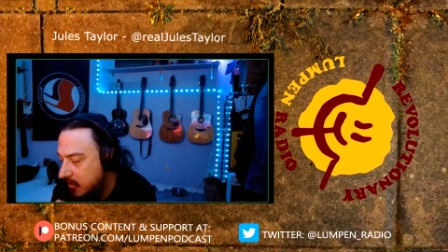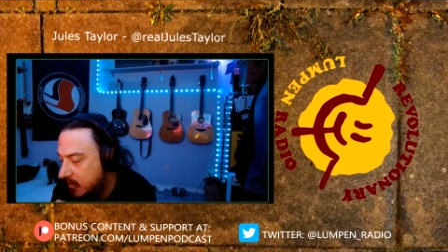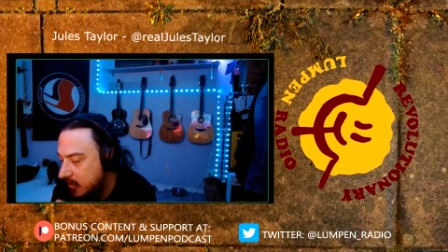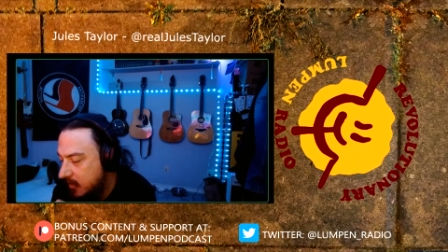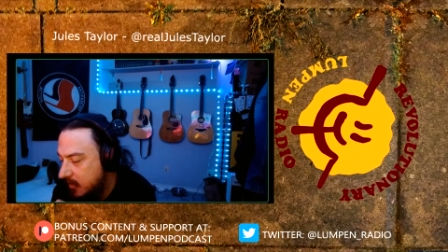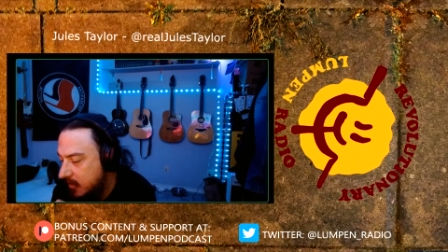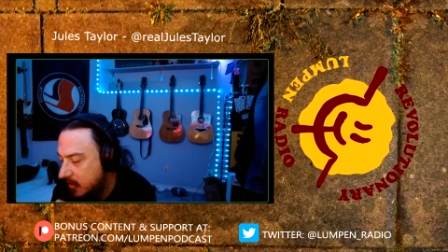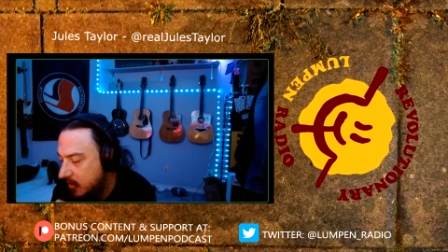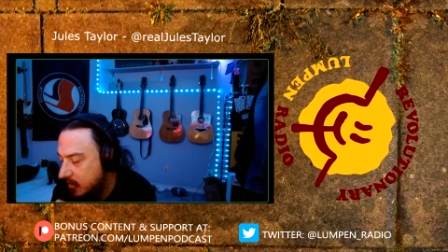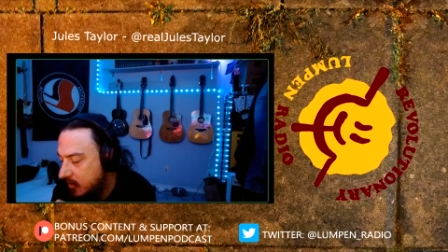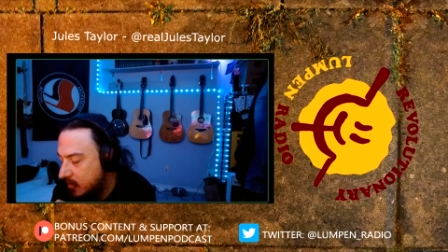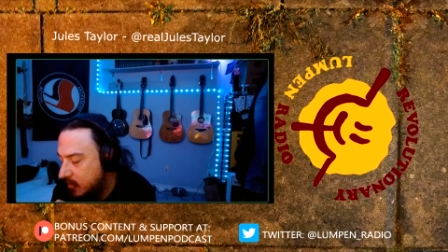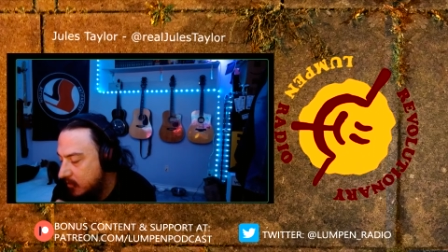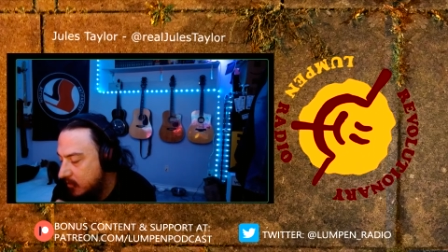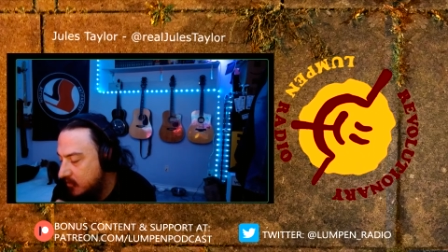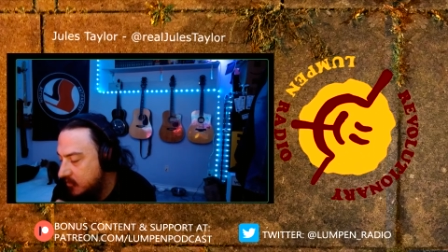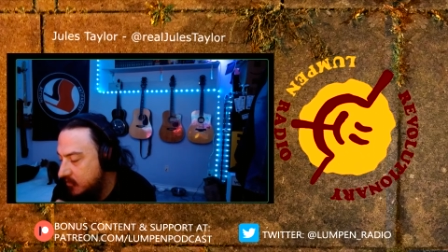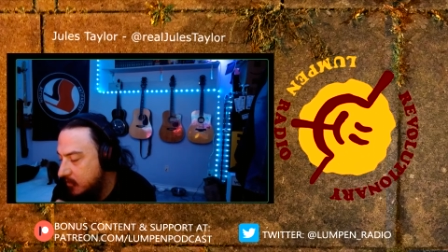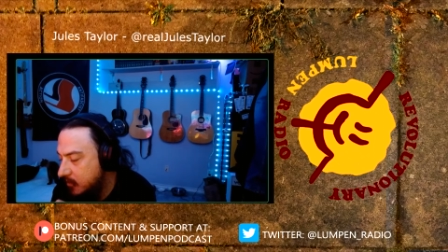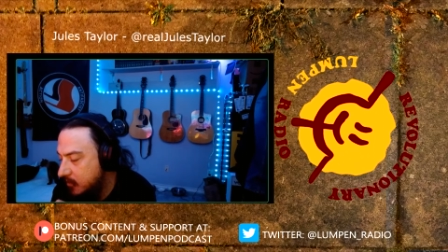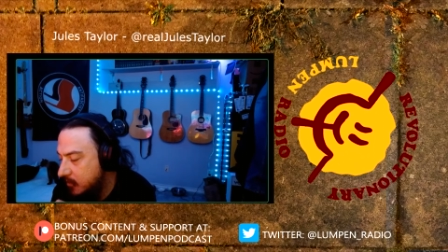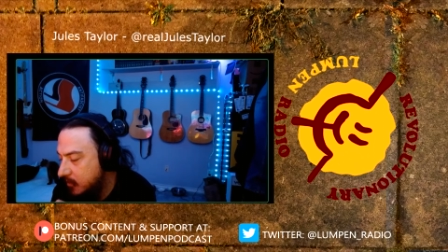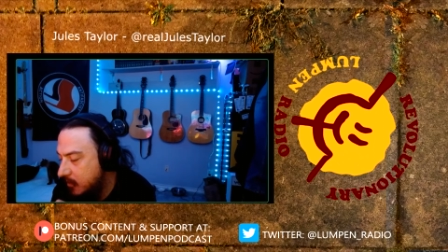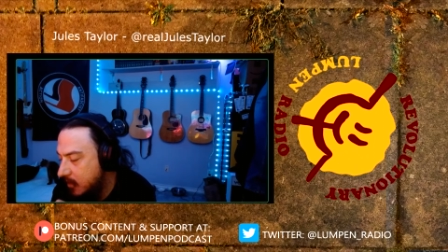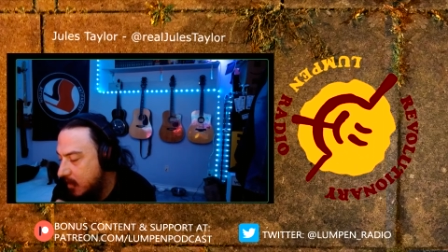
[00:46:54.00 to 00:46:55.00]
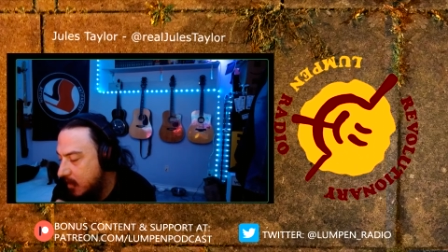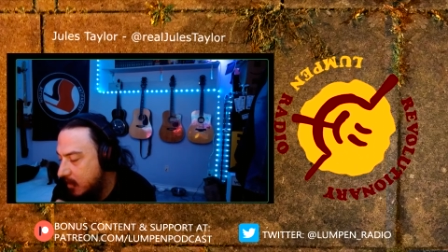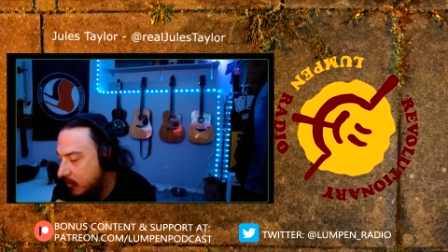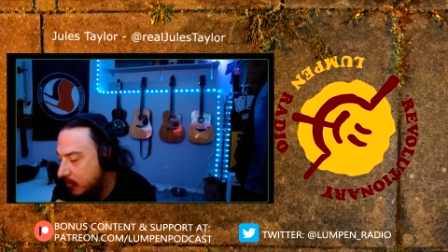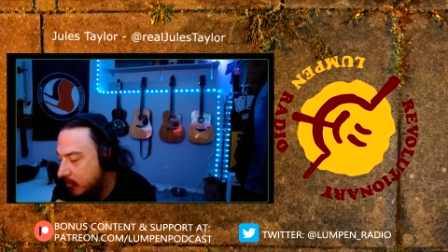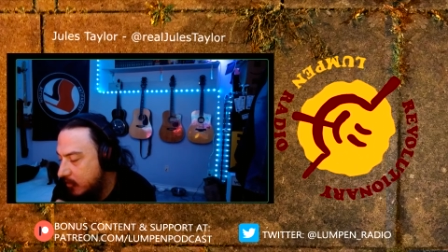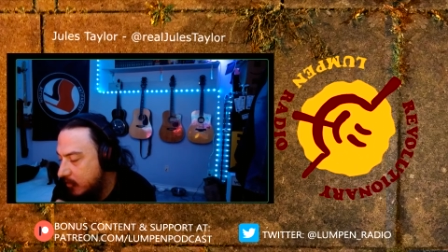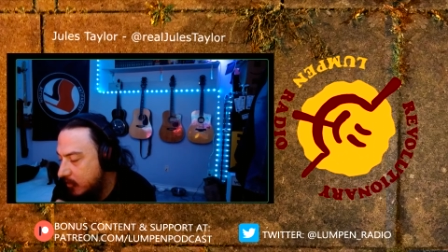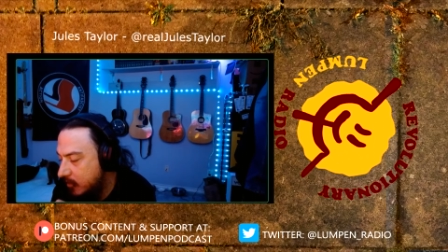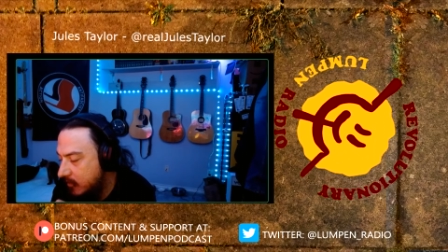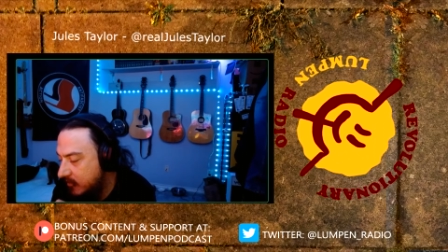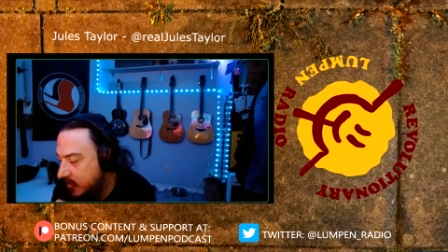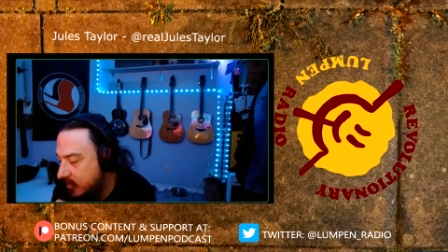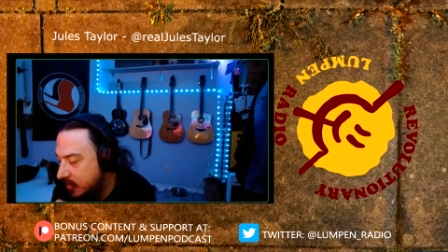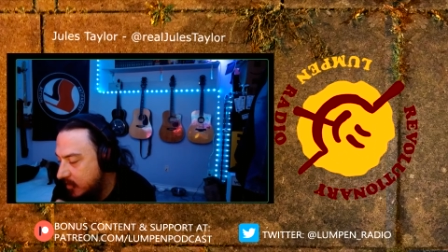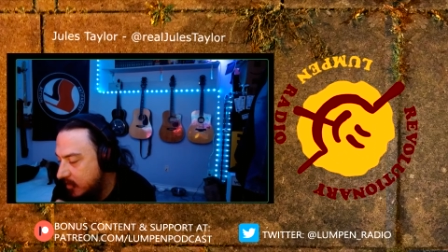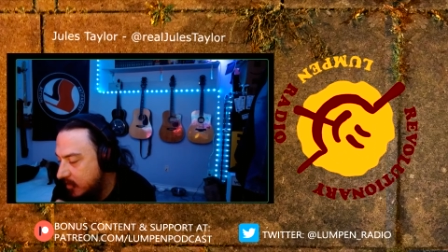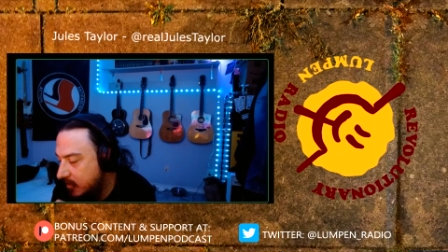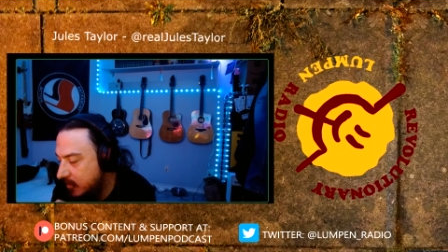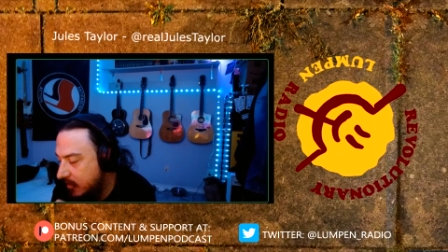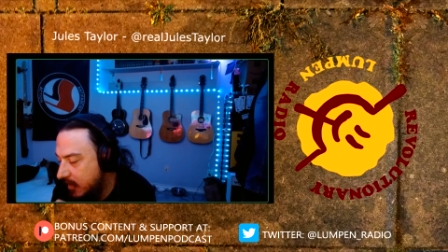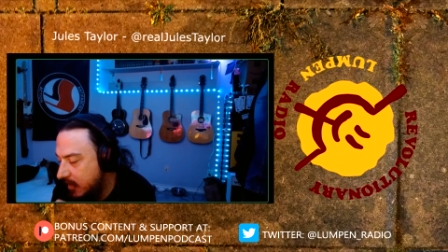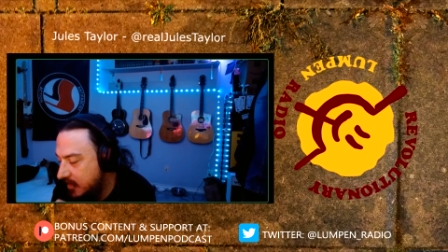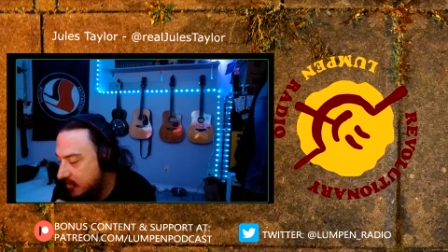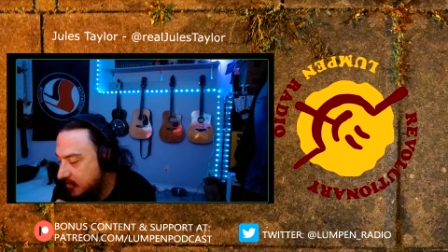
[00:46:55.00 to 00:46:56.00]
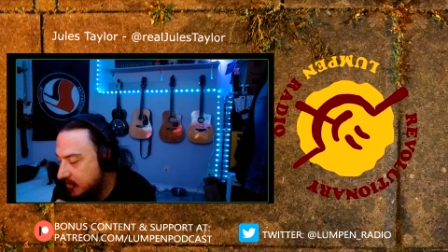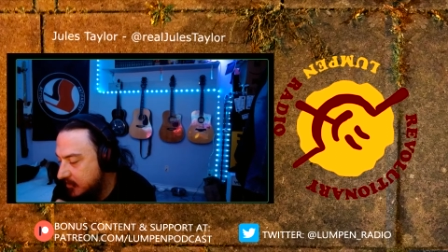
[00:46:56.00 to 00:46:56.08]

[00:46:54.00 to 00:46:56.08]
you're the sole arbiter of the good, right?